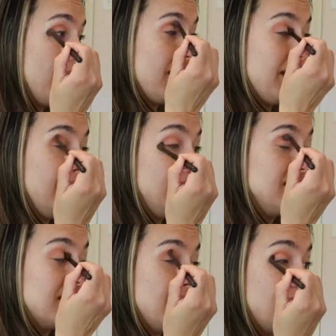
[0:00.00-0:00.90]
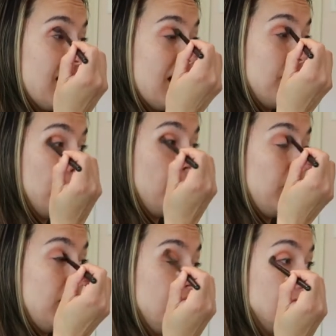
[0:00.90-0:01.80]
and get that
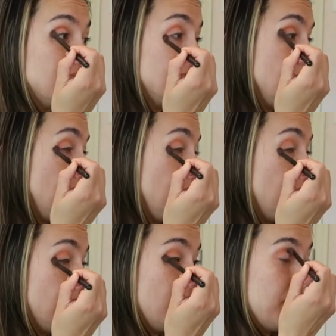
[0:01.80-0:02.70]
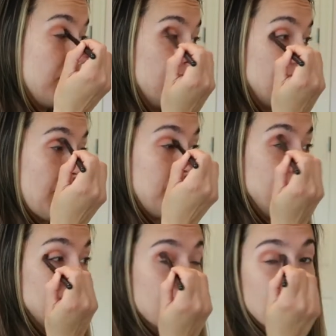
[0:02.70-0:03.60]
uploaded soon because I
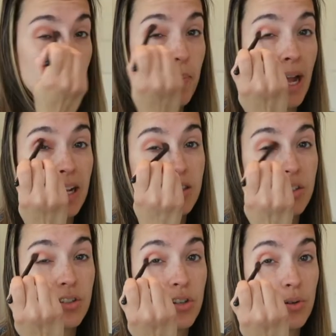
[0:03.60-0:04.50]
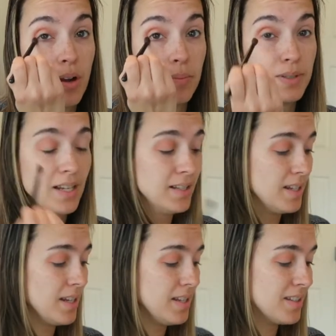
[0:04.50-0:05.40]
missed the past two update
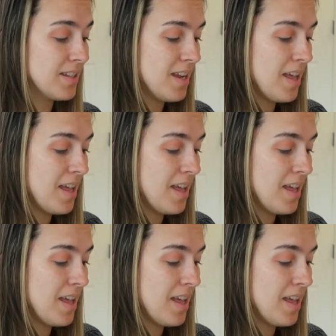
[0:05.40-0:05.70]
dates.